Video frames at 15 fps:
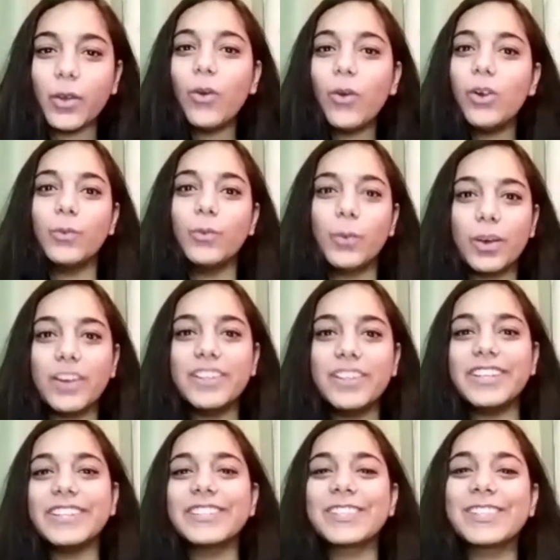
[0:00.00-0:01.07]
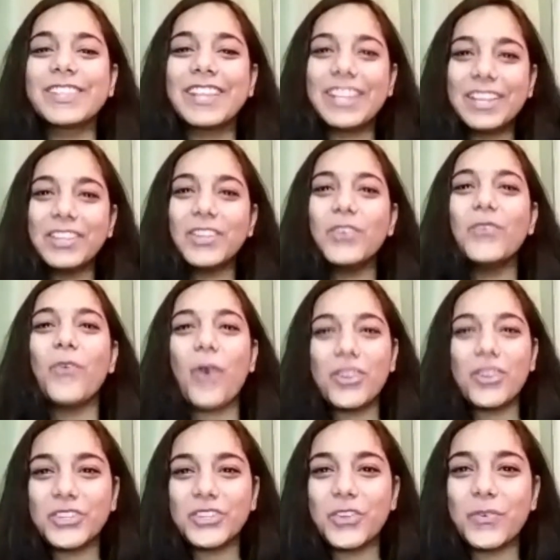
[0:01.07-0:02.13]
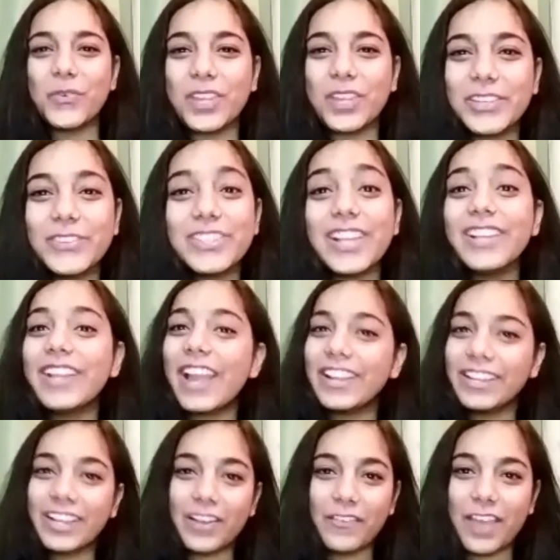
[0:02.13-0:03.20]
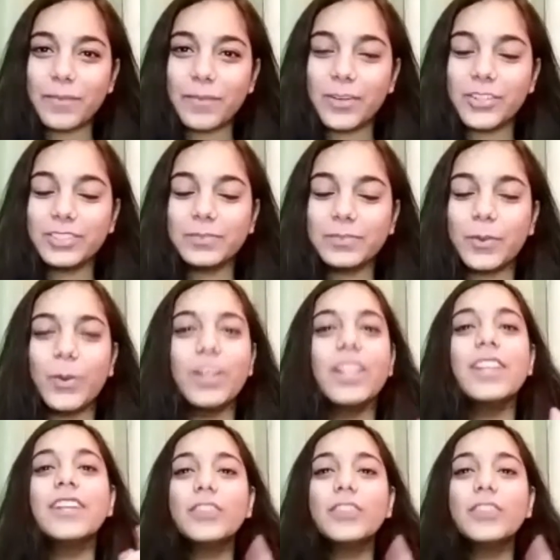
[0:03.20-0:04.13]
Whole world is seeing you, watching your videos and getting aware about the sport.